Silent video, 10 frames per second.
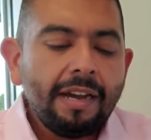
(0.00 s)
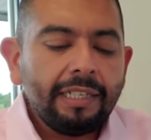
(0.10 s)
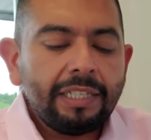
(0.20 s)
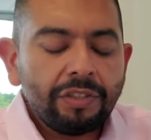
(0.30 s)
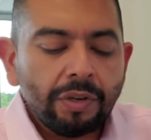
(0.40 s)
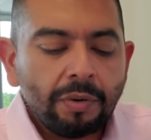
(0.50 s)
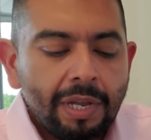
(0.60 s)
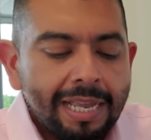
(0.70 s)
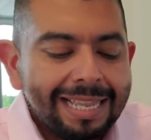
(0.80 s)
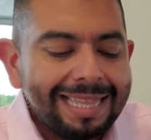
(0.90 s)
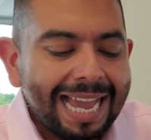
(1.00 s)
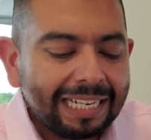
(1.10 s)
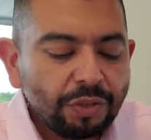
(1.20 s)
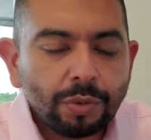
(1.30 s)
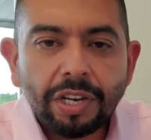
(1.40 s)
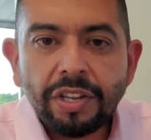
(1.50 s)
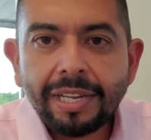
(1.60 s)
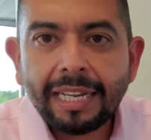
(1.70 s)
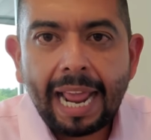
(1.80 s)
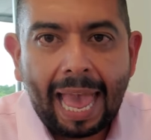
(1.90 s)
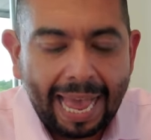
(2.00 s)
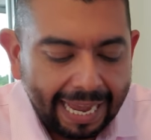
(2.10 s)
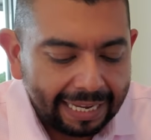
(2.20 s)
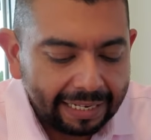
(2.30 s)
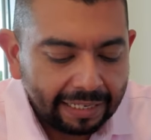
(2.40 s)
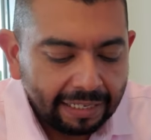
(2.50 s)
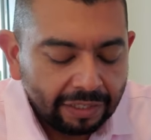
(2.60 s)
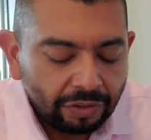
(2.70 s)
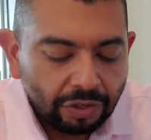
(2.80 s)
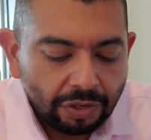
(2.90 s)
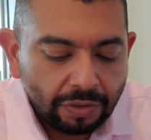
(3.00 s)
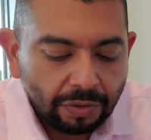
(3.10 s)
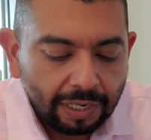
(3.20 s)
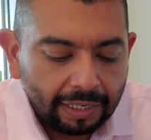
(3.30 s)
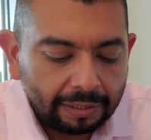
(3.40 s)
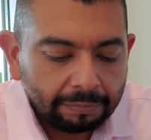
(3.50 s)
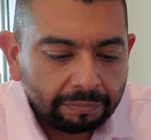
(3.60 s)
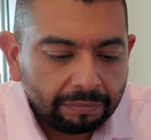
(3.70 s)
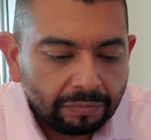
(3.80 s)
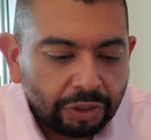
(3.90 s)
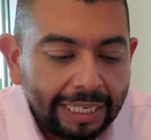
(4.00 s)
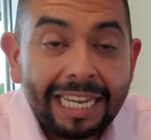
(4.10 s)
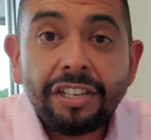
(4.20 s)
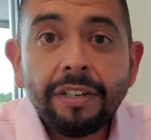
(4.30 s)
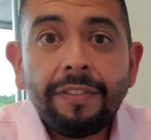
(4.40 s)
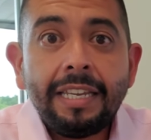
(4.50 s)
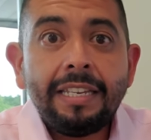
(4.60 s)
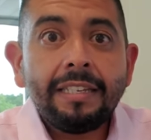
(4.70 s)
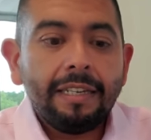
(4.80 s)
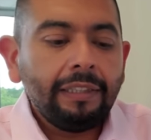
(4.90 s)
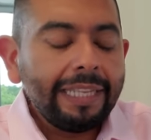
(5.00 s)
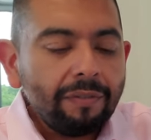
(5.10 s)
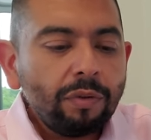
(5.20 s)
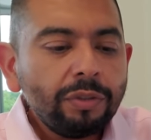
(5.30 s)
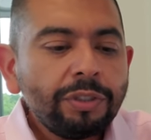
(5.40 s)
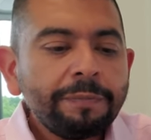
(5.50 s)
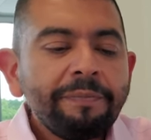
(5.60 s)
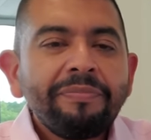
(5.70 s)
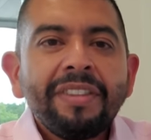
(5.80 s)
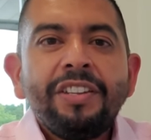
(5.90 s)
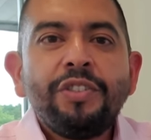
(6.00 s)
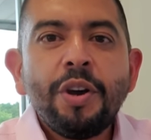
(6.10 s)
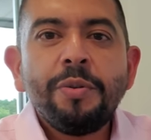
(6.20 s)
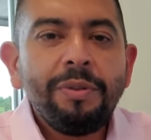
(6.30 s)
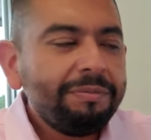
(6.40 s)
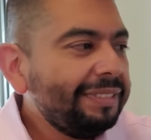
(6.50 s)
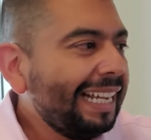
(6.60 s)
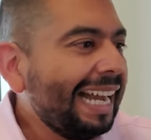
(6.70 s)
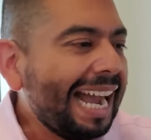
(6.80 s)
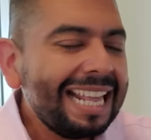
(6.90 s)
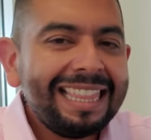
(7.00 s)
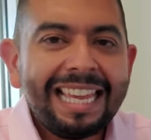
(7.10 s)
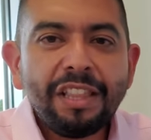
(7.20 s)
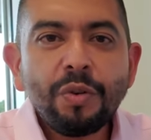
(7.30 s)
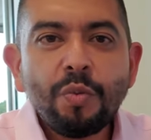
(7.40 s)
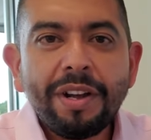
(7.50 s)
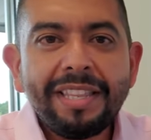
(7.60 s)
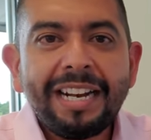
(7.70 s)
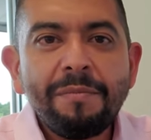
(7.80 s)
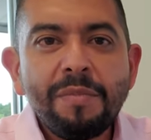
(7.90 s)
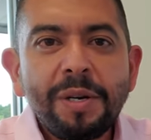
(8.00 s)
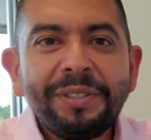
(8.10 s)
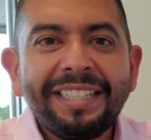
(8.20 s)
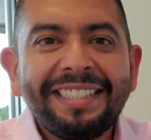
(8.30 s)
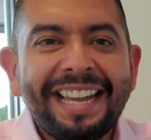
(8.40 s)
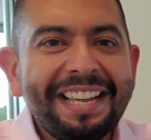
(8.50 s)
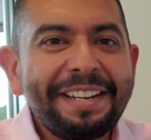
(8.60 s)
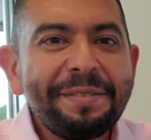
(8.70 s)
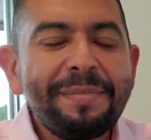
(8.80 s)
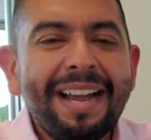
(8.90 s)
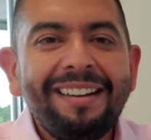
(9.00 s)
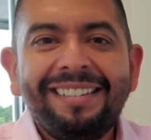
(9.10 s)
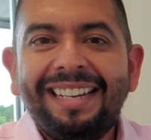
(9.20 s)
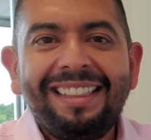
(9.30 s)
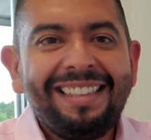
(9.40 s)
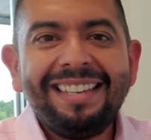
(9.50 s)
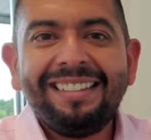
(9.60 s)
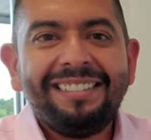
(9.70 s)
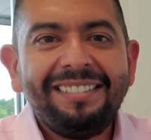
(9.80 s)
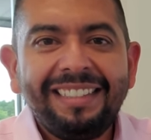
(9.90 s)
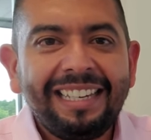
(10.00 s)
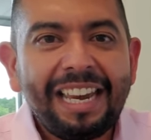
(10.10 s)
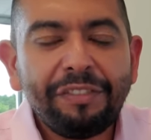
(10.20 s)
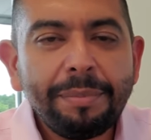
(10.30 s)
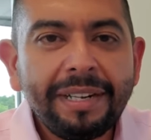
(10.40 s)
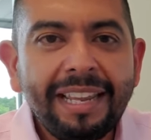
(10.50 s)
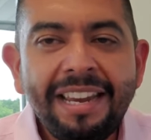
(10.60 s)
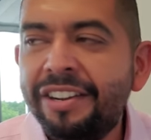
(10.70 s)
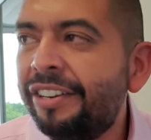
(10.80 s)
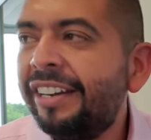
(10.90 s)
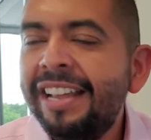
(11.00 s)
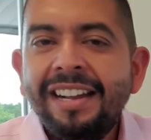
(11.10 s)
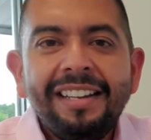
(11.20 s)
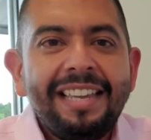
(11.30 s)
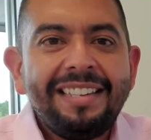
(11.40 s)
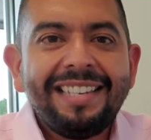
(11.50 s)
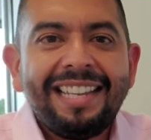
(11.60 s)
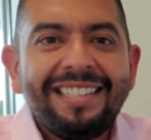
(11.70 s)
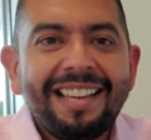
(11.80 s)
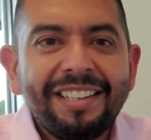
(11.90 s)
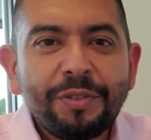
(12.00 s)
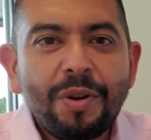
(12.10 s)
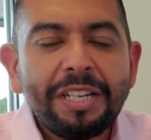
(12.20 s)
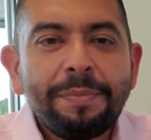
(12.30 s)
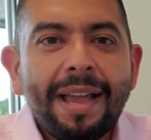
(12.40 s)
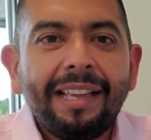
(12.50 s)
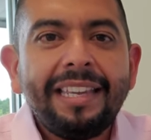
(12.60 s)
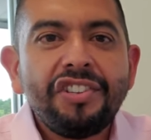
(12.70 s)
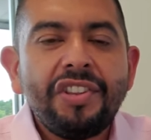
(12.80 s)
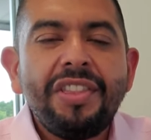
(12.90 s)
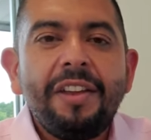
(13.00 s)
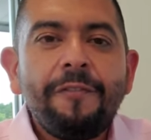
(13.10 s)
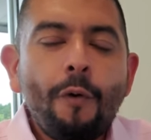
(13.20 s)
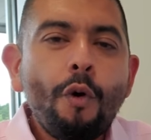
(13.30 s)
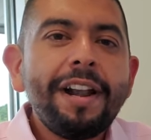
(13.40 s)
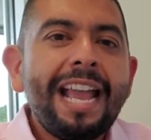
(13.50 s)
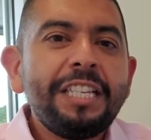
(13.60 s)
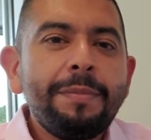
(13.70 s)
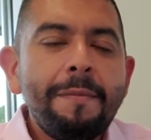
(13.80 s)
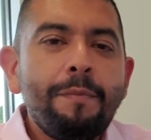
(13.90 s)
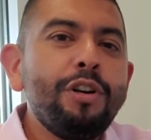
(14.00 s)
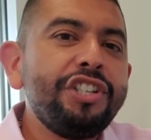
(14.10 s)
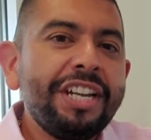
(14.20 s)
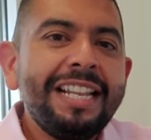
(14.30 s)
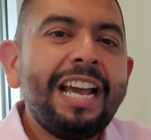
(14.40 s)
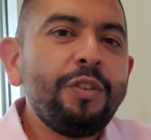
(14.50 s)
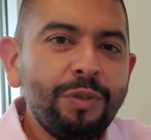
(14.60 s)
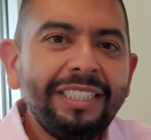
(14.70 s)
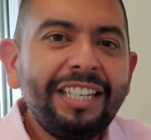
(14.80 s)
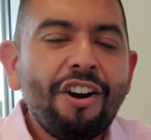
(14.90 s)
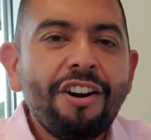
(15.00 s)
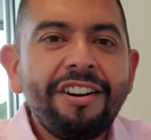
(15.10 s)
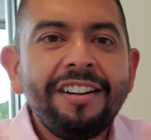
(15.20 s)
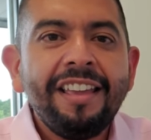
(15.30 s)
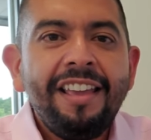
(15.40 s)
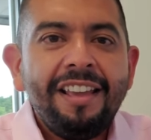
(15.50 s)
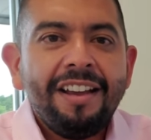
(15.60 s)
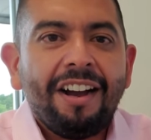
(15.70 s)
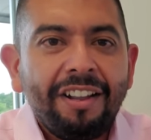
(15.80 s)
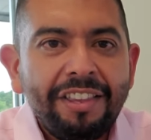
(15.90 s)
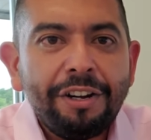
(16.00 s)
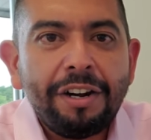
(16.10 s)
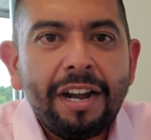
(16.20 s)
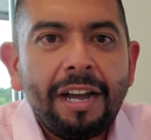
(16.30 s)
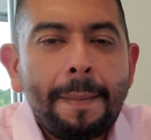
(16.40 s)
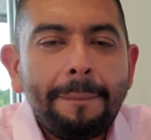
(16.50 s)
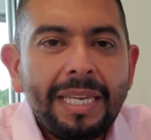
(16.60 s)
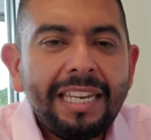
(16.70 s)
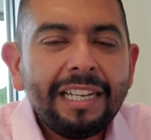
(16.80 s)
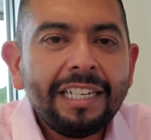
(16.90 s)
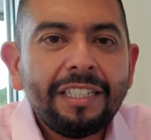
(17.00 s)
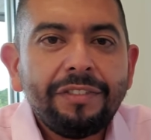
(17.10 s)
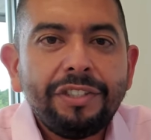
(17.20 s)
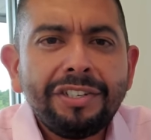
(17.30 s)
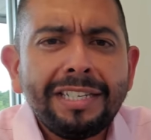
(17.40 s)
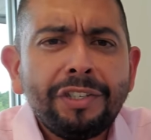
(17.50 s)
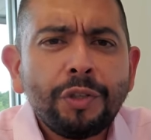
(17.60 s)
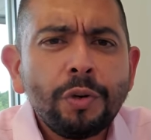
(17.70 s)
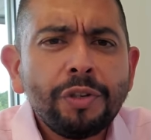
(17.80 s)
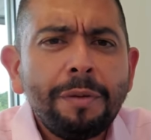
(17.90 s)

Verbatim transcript: on it. So that's what you can add to each of these levels. So I think the one that I'm most excited about, I think like everybody here, is that Sasquatch package. And Ford has been pushing that really hard on their media covers and social